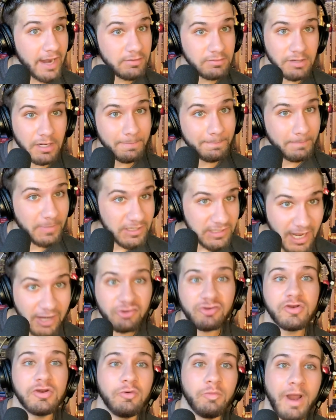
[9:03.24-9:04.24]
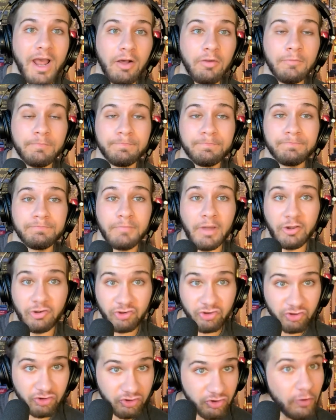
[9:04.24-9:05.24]
if he does do well, a
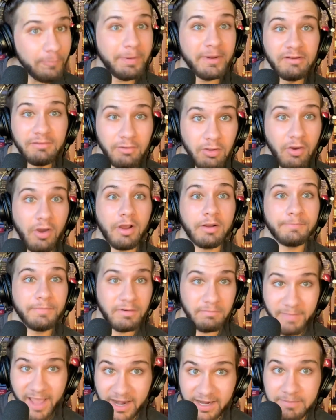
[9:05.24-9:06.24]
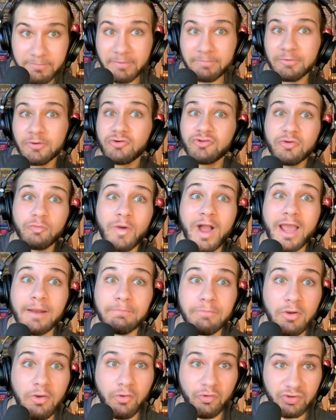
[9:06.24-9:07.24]
stupid look for Matt Eberflus and Ryan
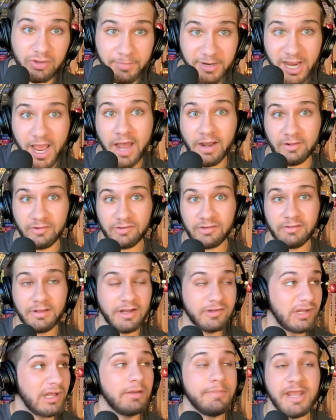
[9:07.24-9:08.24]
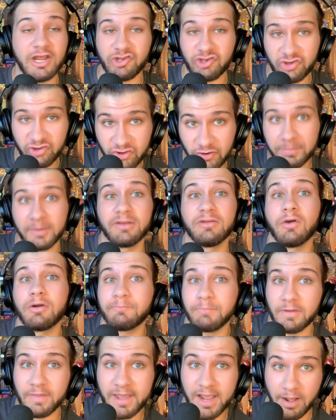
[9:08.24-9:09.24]
Poles, to be honest. It's going to be a stupid look
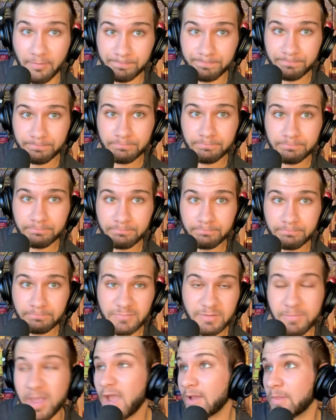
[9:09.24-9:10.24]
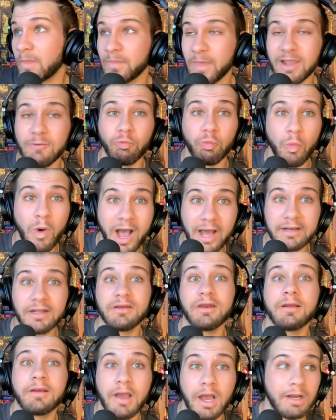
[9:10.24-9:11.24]
for them. The fact that they wanted to
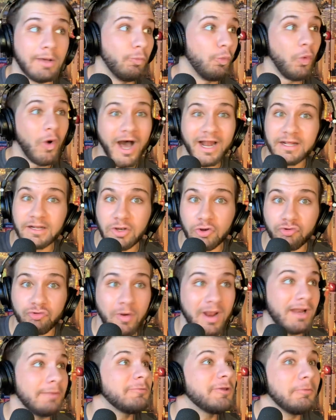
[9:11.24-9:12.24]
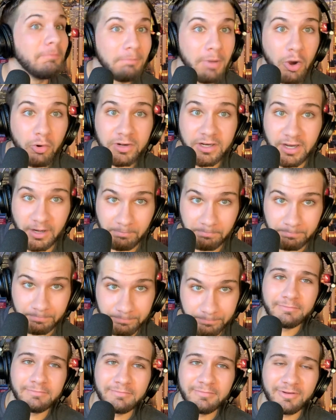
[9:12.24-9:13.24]
cut him, wanted to train him, demoted him.
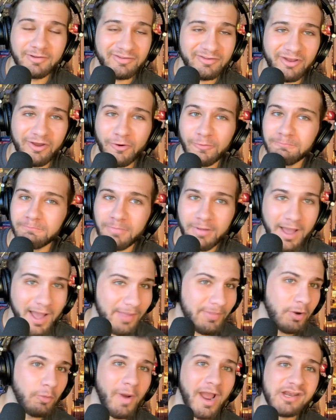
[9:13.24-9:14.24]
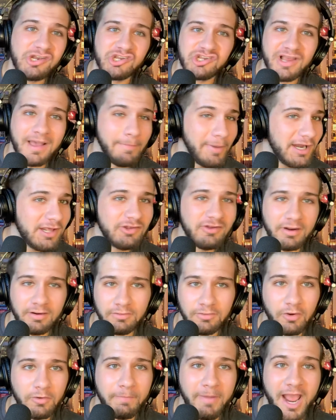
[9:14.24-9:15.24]
So, either way, somebody's going to
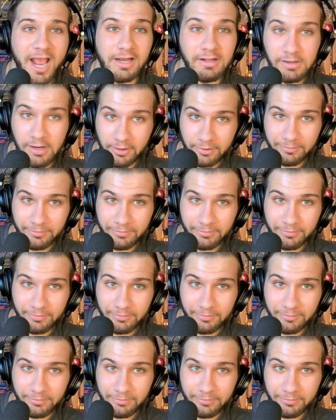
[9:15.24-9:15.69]
look bad here